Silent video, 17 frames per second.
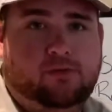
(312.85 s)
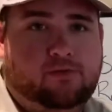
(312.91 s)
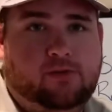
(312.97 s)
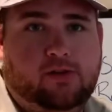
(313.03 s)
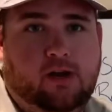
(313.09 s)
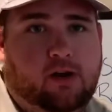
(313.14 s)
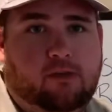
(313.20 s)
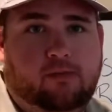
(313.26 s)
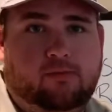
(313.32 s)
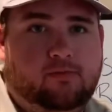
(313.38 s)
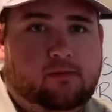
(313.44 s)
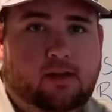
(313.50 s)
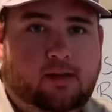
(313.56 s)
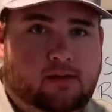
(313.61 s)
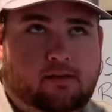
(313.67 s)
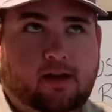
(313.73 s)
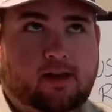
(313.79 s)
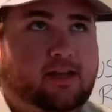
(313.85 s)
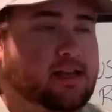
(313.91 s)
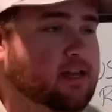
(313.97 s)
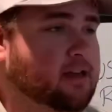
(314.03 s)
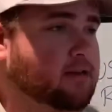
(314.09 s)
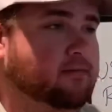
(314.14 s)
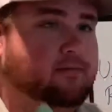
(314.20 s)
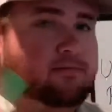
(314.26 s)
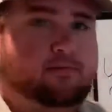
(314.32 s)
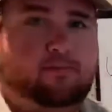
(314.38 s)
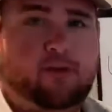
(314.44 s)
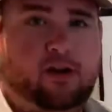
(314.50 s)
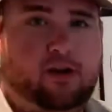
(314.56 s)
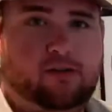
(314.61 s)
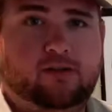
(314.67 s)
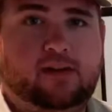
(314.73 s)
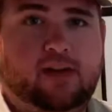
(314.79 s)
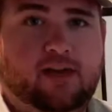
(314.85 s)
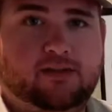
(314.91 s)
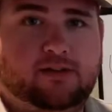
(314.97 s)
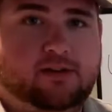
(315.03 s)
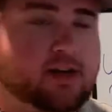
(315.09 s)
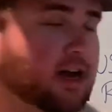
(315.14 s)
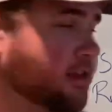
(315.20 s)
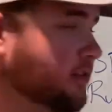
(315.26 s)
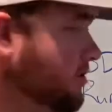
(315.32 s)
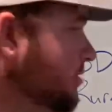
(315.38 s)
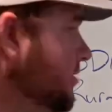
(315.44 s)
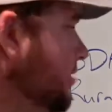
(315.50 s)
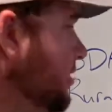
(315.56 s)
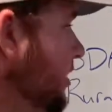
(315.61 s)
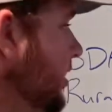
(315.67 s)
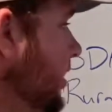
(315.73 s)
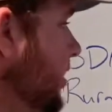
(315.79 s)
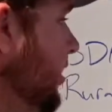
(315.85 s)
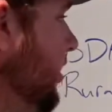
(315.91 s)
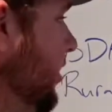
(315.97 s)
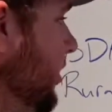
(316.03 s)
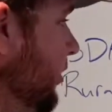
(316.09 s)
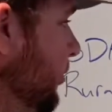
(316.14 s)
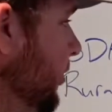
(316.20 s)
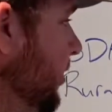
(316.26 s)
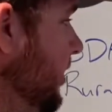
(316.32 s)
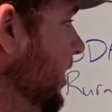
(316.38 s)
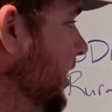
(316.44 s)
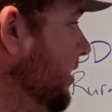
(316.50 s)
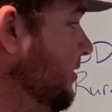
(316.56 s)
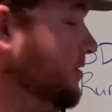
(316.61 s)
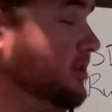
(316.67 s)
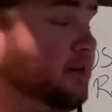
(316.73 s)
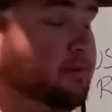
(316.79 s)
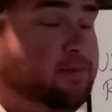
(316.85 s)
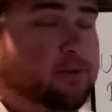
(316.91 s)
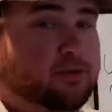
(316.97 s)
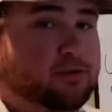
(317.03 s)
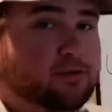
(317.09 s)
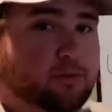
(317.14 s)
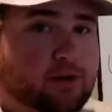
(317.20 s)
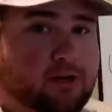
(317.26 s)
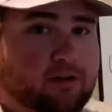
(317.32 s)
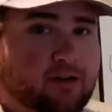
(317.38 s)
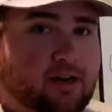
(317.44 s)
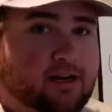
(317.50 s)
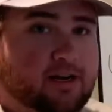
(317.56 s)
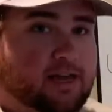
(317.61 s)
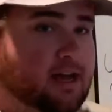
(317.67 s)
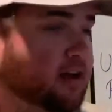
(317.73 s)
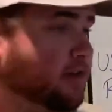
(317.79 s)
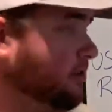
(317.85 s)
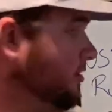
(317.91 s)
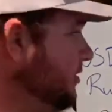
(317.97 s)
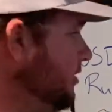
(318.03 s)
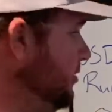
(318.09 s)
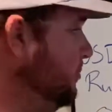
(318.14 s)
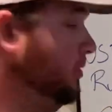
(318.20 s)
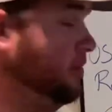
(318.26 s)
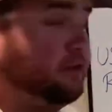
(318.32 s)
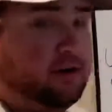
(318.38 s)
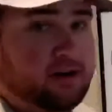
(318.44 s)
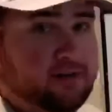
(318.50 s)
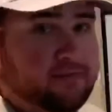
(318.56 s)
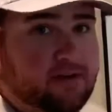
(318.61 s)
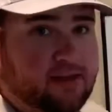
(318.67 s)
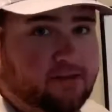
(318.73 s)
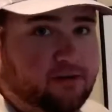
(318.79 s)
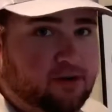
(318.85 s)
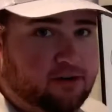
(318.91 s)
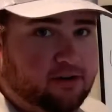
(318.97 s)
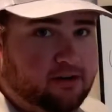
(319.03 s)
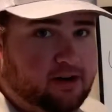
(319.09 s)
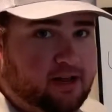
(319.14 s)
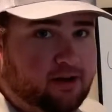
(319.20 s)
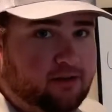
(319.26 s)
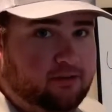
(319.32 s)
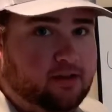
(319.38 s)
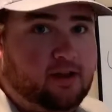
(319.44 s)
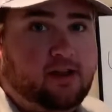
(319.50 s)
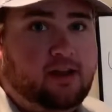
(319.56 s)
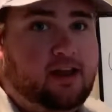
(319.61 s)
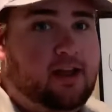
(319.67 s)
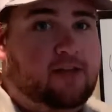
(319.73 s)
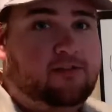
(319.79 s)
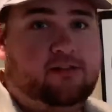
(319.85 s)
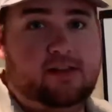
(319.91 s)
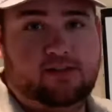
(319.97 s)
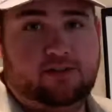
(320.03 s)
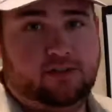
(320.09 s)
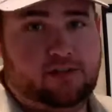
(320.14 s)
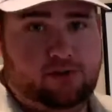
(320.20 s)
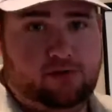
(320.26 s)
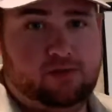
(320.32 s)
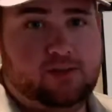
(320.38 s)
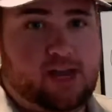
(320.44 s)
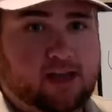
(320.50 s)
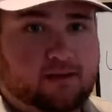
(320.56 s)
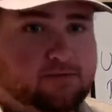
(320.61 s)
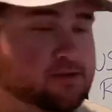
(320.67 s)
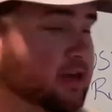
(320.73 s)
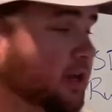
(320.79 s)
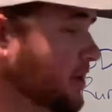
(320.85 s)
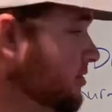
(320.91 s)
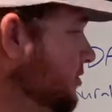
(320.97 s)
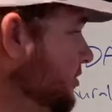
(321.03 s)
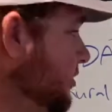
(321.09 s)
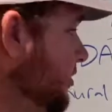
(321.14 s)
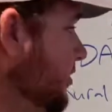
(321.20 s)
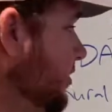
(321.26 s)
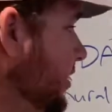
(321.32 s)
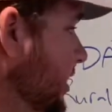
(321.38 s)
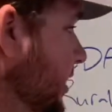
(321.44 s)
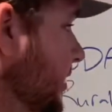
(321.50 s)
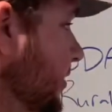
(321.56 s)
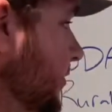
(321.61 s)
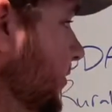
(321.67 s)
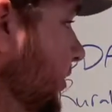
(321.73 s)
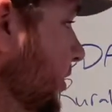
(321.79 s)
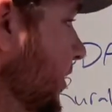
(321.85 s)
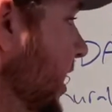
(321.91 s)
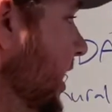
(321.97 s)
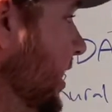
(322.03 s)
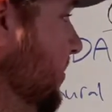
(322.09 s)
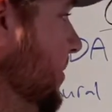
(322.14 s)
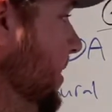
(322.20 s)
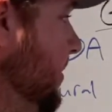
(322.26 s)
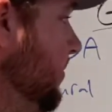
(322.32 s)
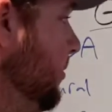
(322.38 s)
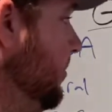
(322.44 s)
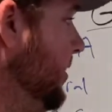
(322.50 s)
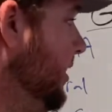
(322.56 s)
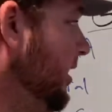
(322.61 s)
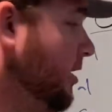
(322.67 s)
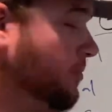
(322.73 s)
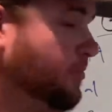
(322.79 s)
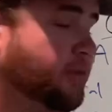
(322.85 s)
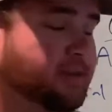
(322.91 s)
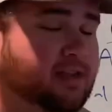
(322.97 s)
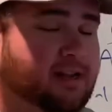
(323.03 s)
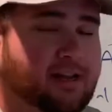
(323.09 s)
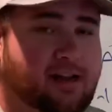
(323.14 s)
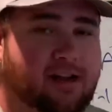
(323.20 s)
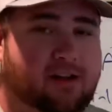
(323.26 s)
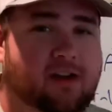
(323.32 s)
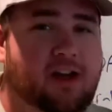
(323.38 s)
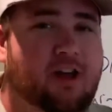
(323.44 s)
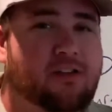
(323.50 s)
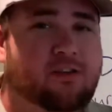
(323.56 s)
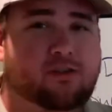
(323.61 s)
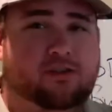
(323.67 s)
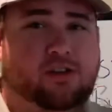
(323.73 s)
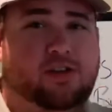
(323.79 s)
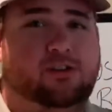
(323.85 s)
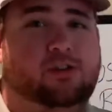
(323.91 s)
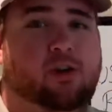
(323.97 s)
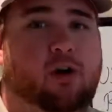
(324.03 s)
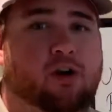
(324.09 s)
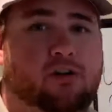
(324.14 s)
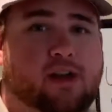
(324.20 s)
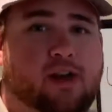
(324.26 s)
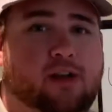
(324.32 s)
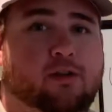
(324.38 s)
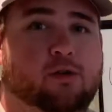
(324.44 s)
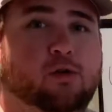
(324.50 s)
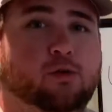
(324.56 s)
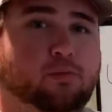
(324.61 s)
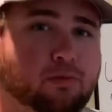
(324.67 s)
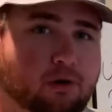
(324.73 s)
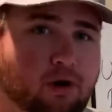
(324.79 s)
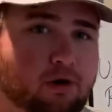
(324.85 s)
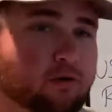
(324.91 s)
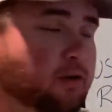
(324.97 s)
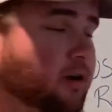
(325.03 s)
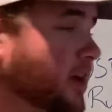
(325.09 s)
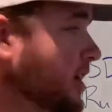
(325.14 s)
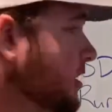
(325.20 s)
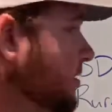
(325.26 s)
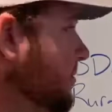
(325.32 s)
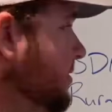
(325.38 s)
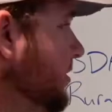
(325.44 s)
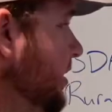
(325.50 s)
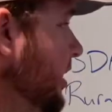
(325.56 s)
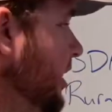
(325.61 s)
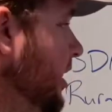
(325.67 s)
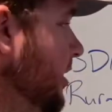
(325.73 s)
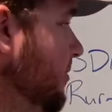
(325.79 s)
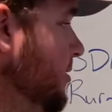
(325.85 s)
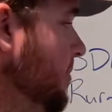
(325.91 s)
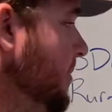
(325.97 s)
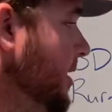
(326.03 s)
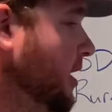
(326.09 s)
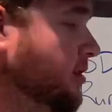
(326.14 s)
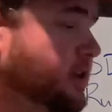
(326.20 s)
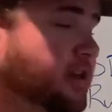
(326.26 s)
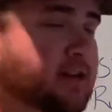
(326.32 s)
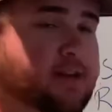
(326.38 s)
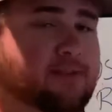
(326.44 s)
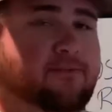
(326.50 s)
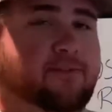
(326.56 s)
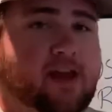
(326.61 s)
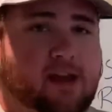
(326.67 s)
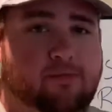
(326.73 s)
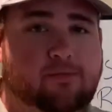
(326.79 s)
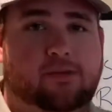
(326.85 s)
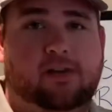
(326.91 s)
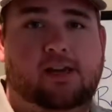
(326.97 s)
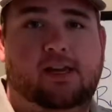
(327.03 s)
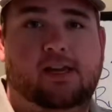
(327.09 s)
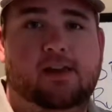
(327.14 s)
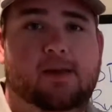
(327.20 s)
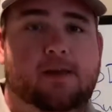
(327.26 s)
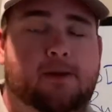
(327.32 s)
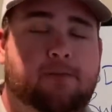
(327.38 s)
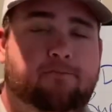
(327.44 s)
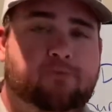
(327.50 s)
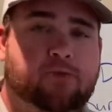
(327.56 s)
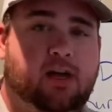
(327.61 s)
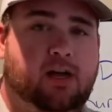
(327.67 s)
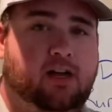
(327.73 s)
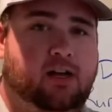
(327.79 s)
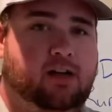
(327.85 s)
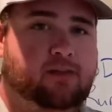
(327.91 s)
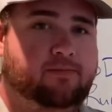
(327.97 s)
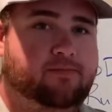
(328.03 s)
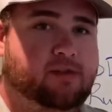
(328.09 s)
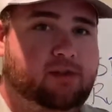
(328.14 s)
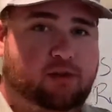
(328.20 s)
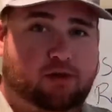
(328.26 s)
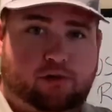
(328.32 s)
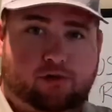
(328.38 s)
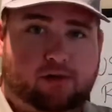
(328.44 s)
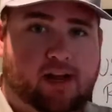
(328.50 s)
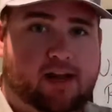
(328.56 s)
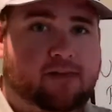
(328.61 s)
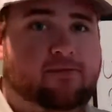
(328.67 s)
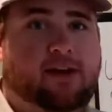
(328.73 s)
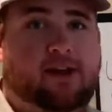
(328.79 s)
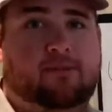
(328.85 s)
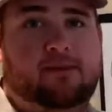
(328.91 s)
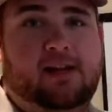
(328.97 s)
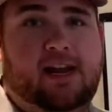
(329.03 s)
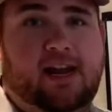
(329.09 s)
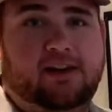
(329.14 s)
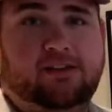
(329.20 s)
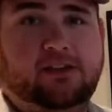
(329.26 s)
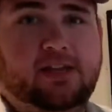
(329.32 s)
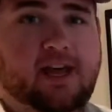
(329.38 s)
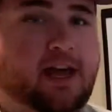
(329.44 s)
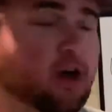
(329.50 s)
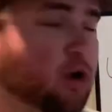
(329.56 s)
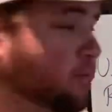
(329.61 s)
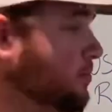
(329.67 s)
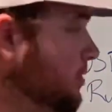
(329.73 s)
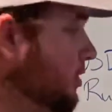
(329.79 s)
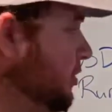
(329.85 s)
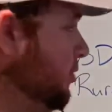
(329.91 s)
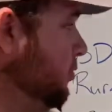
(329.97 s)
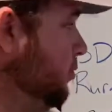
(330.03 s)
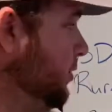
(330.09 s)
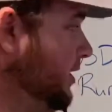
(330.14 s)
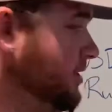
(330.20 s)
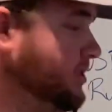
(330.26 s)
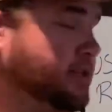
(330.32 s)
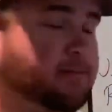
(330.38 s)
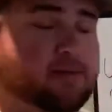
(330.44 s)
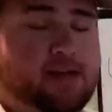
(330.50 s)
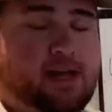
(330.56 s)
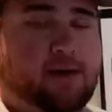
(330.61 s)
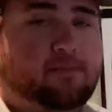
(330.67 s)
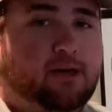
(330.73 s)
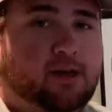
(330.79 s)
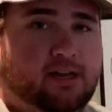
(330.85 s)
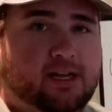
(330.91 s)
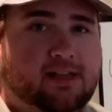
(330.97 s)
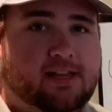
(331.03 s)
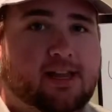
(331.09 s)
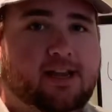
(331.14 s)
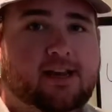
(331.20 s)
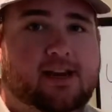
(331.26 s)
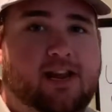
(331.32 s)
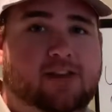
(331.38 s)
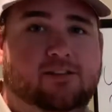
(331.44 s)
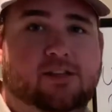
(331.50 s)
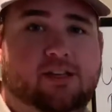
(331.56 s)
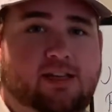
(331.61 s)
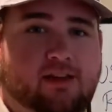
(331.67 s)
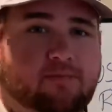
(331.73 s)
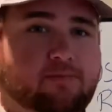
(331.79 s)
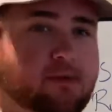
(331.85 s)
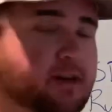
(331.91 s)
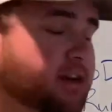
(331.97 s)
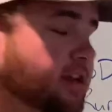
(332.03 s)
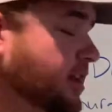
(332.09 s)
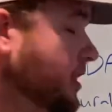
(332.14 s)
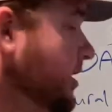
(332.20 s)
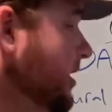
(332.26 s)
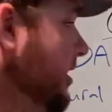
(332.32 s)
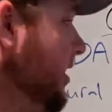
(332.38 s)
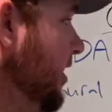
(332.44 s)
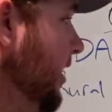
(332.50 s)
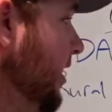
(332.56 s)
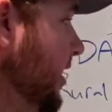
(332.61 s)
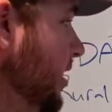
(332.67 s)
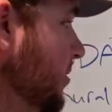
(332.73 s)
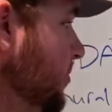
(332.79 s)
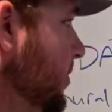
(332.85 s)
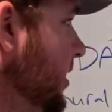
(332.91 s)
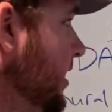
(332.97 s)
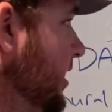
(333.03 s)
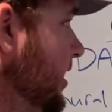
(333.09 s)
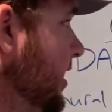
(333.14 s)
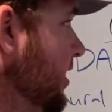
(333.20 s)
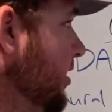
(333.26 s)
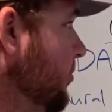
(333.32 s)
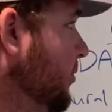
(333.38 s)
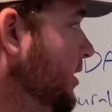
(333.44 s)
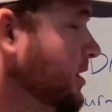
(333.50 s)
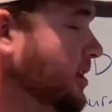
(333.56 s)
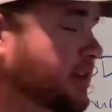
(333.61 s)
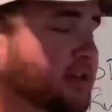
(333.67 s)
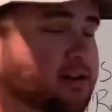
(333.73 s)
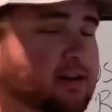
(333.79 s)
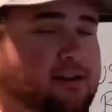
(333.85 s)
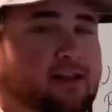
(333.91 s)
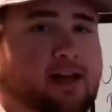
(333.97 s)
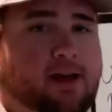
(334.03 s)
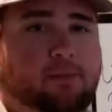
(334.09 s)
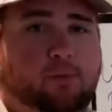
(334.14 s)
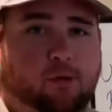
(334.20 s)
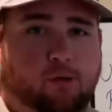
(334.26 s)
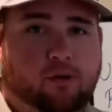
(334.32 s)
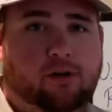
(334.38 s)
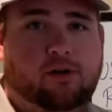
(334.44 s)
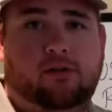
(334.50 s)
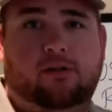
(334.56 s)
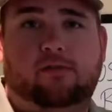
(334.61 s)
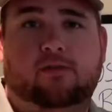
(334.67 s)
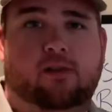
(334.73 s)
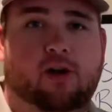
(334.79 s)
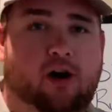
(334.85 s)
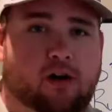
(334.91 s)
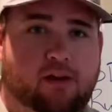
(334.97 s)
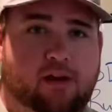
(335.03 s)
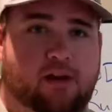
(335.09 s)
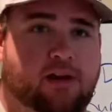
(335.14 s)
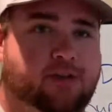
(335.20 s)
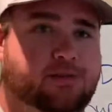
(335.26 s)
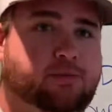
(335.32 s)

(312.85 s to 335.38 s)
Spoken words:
So again, $100,000, instead of putting 20 grand down, you put 3,500 down. That's a huge game changer for a lot of people being able to put that down. There's also all kind of cool programs about getting family, your direct family, to actually help you with some of that money. They can actually give money. But again, we can get into that more. Call us.